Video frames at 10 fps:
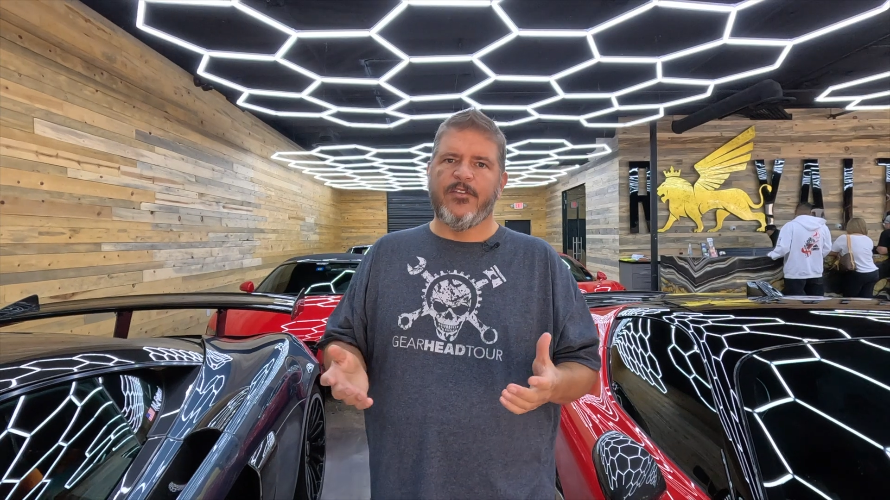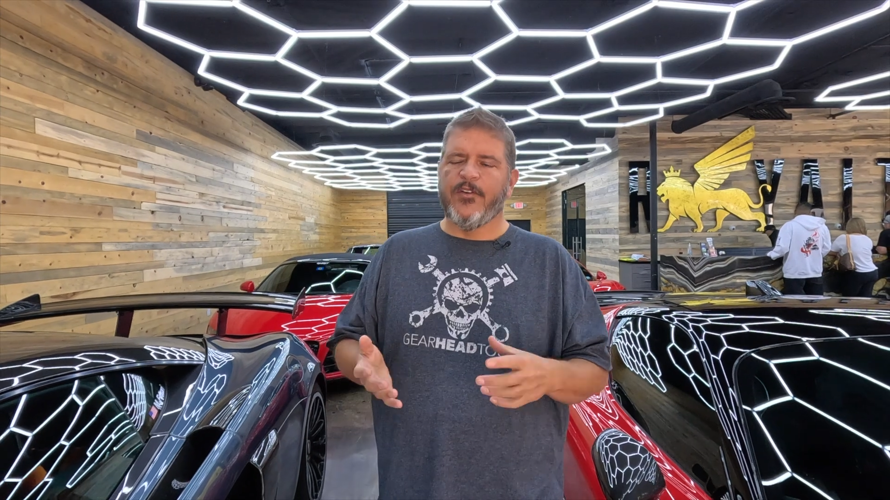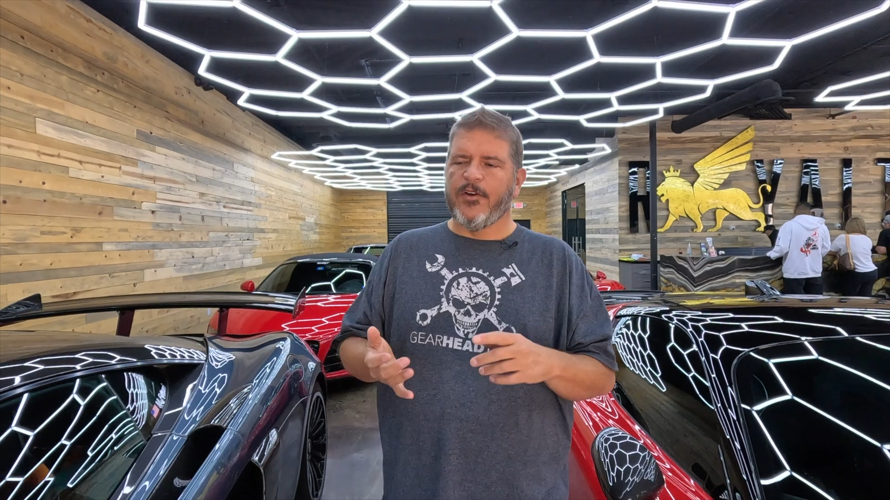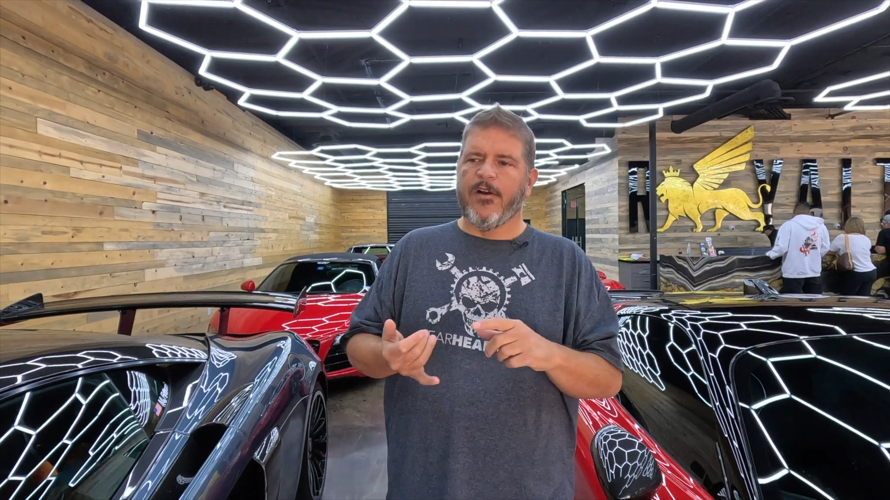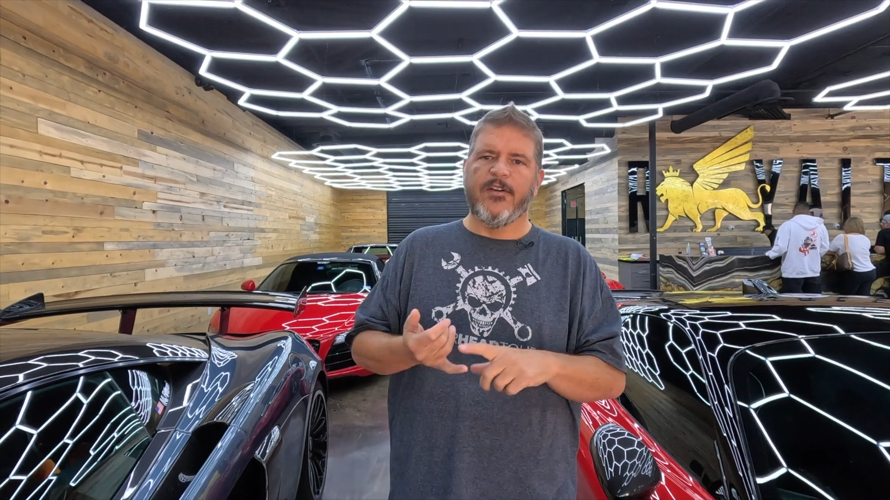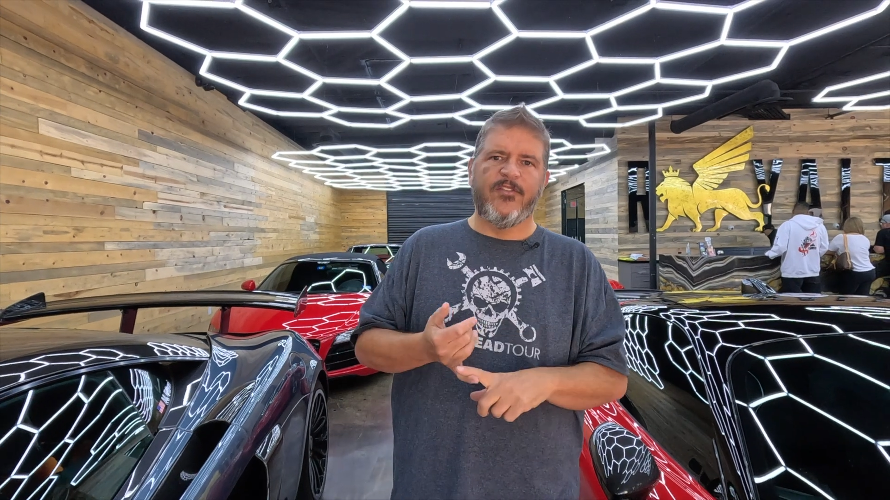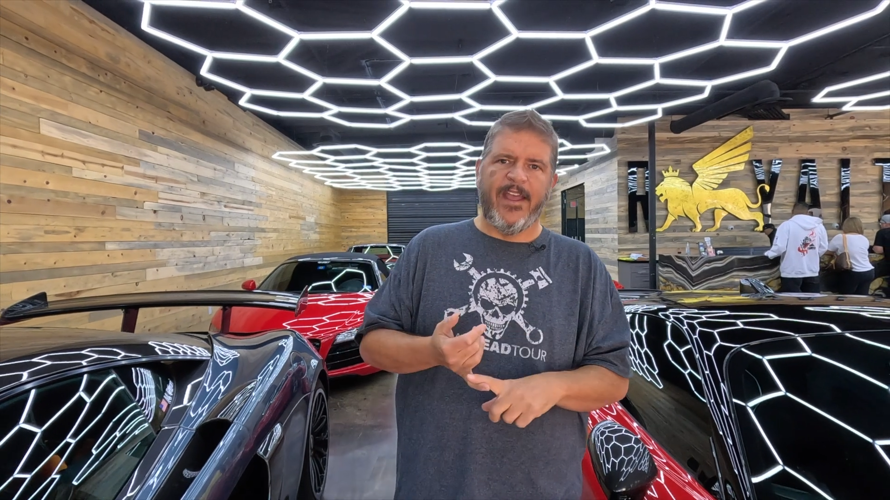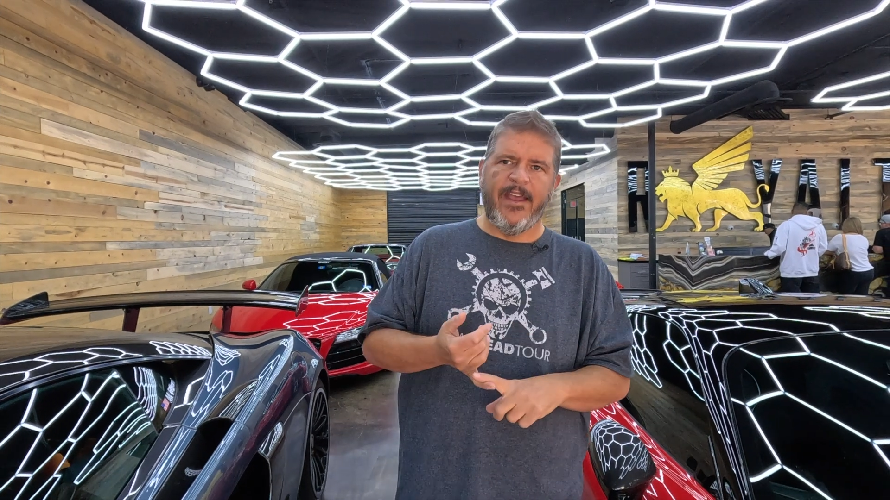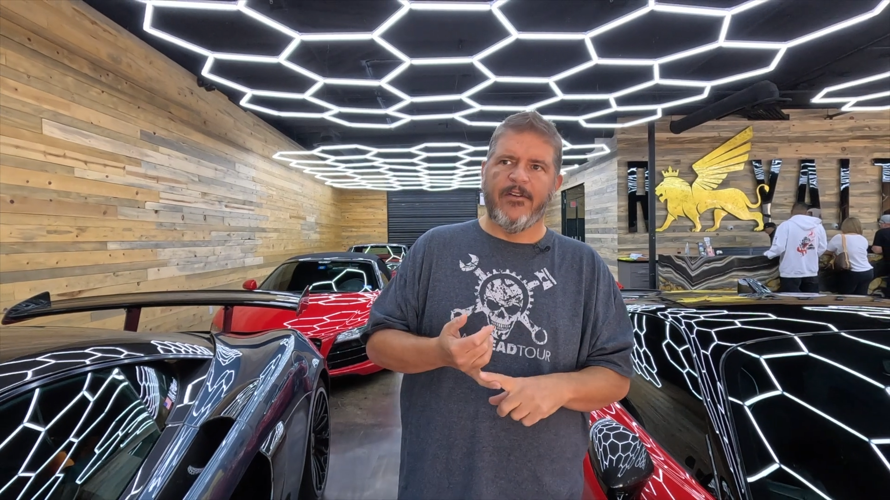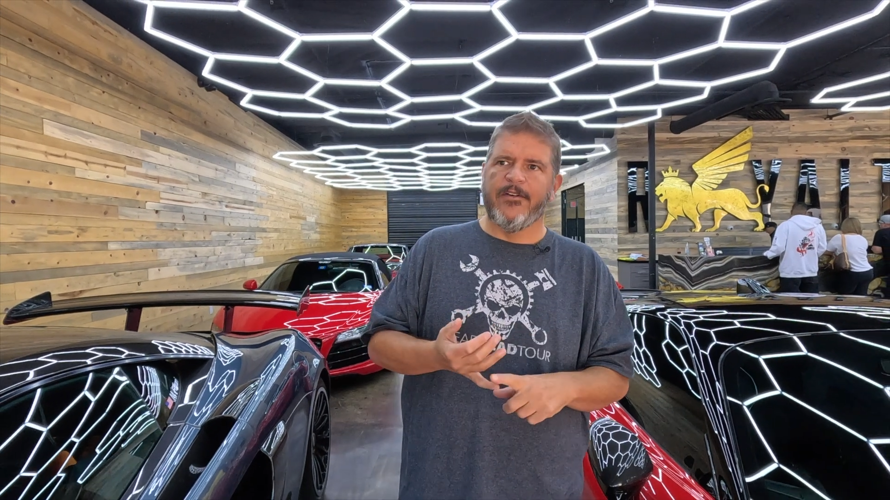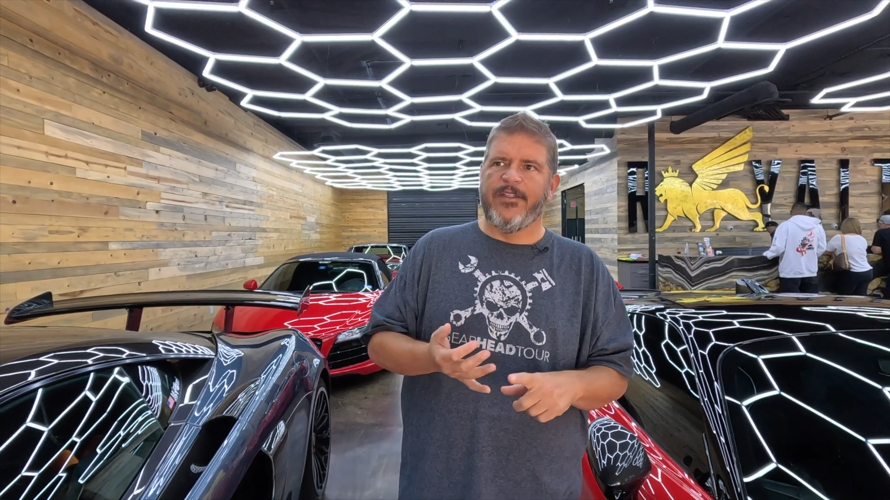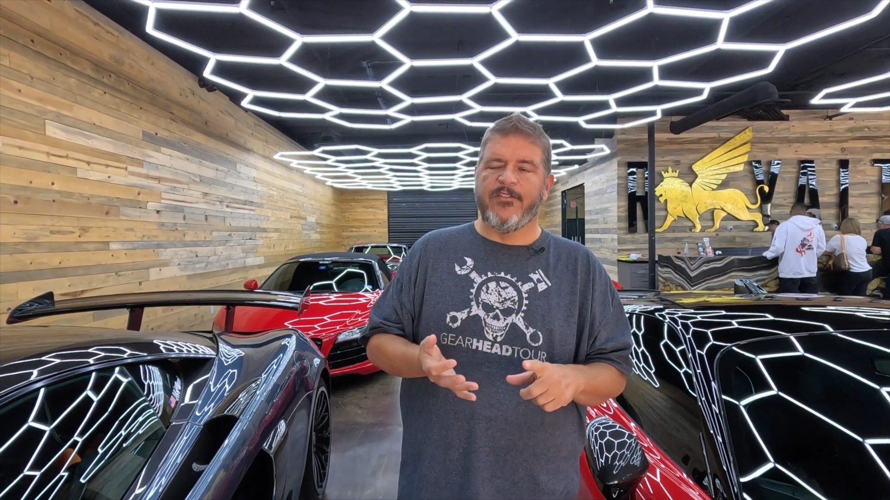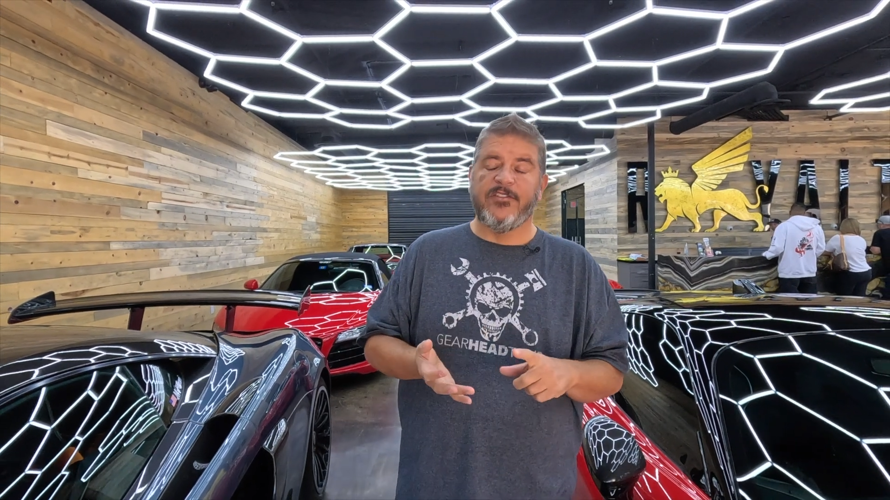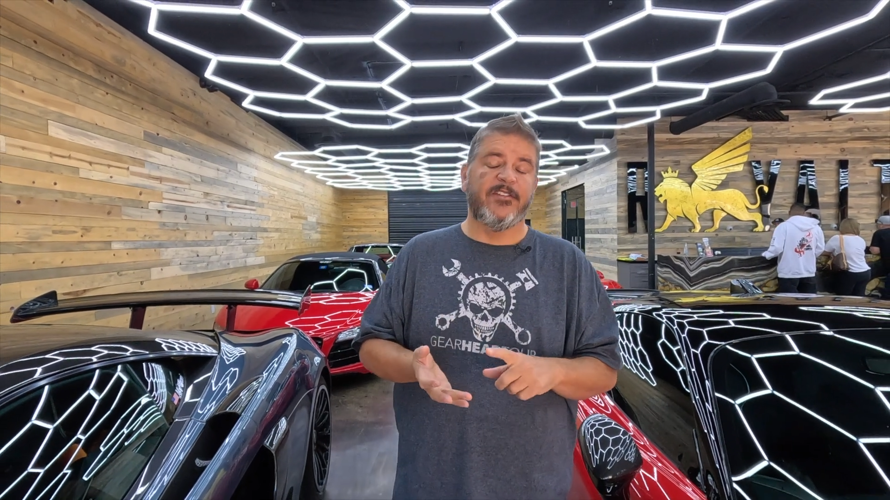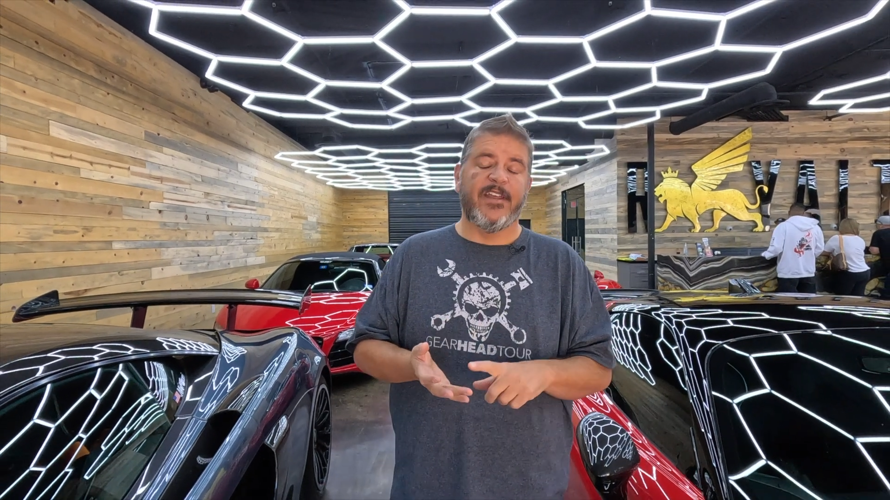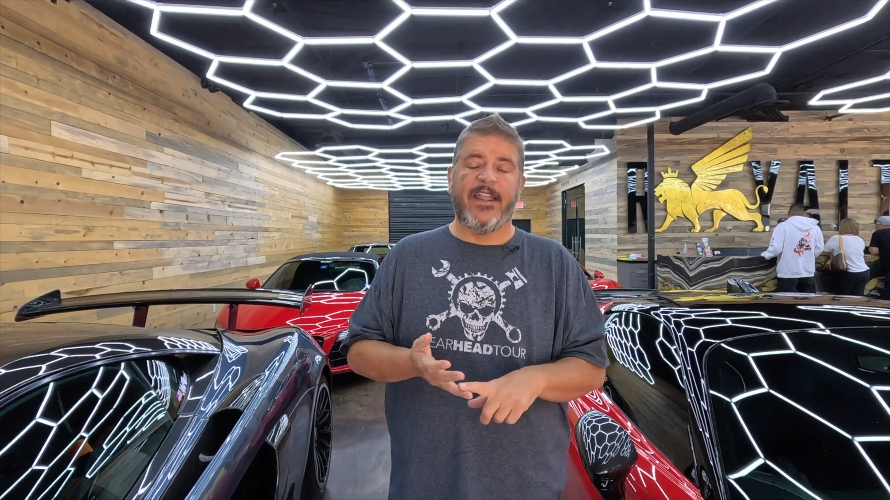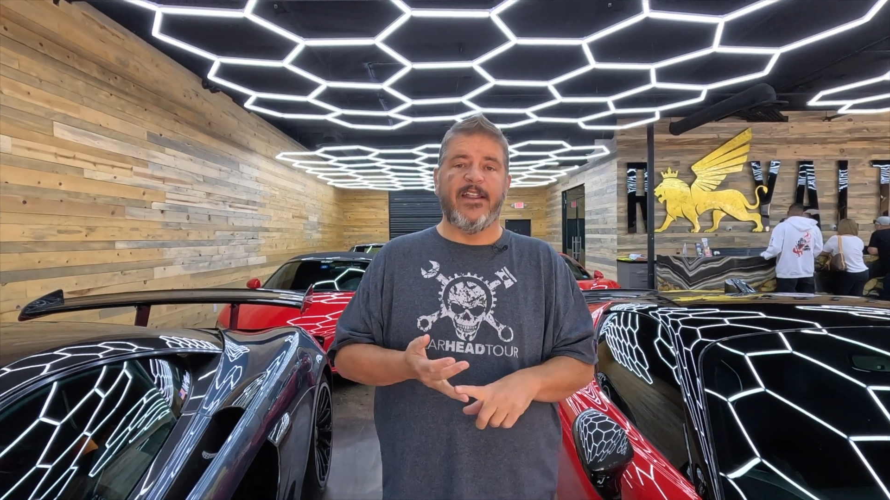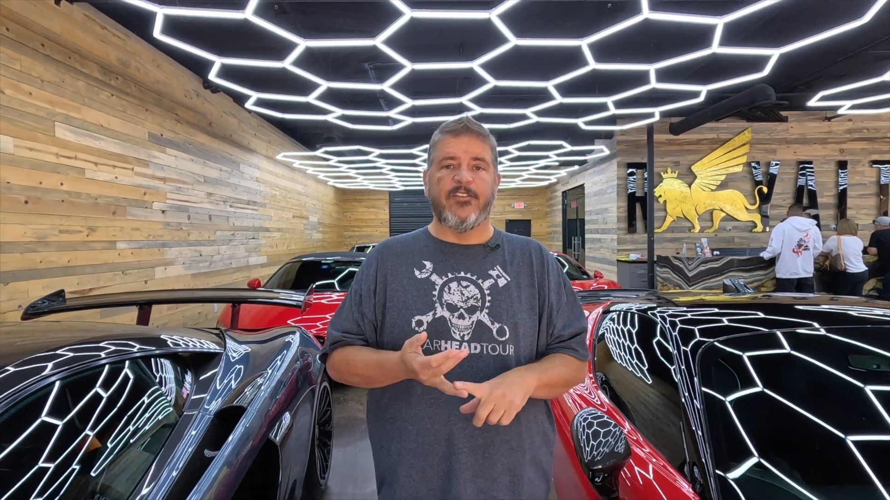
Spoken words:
So if their car is down or they just decided